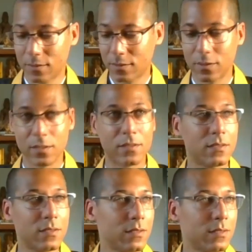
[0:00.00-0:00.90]
So the
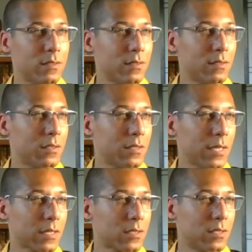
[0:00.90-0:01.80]

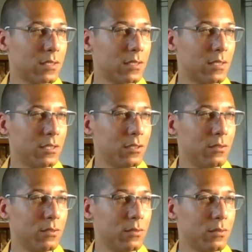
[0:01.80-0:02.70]
text
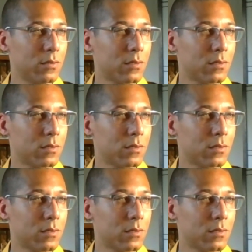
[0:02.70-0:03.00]
continues.